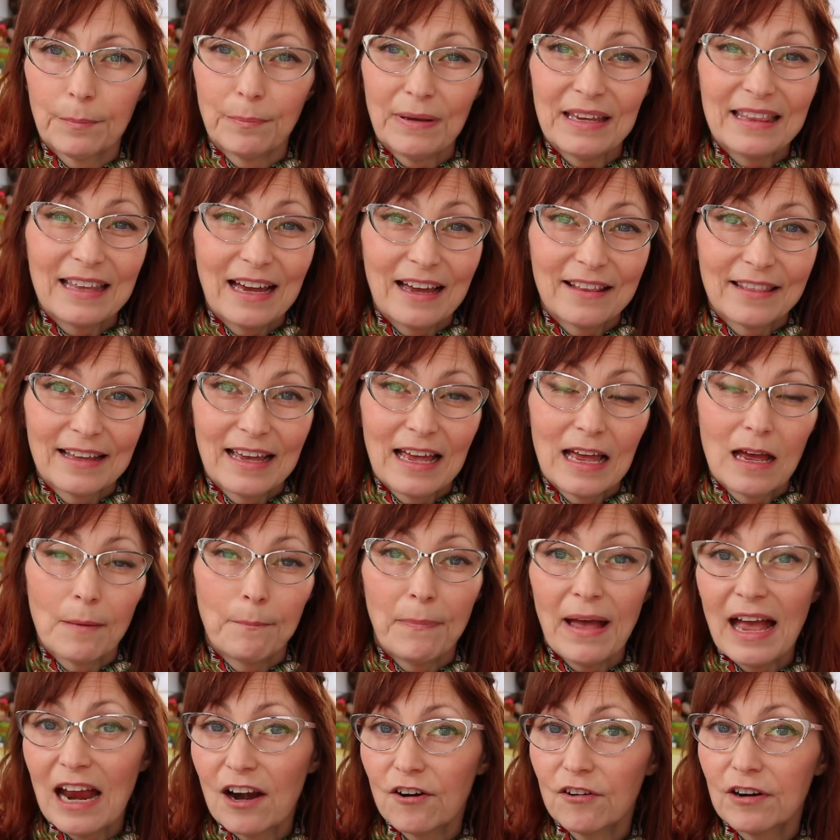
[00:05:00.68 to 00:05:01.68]
Be that their
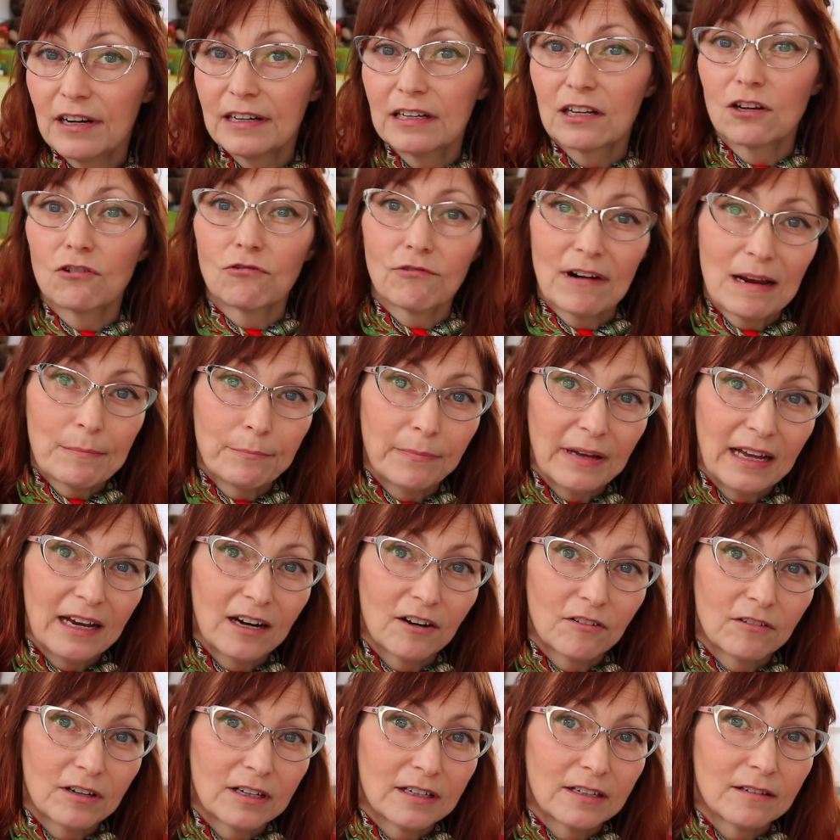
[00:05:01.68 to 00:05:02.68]
parent,
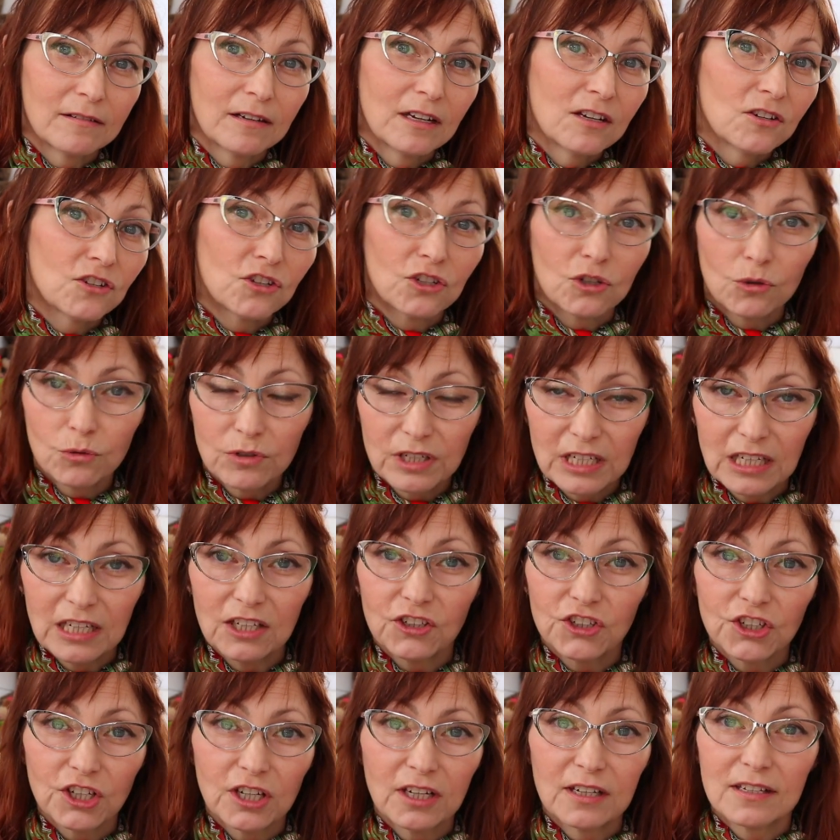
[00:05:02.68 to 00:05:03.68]
grandparent, school
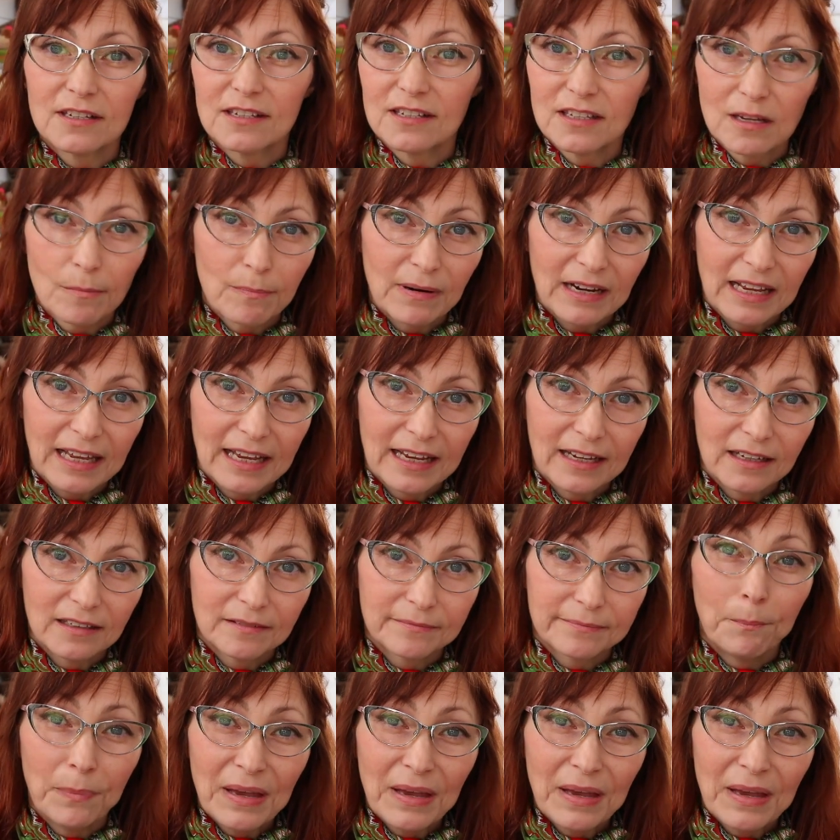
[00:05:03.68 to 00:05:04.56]
teacher, sibling.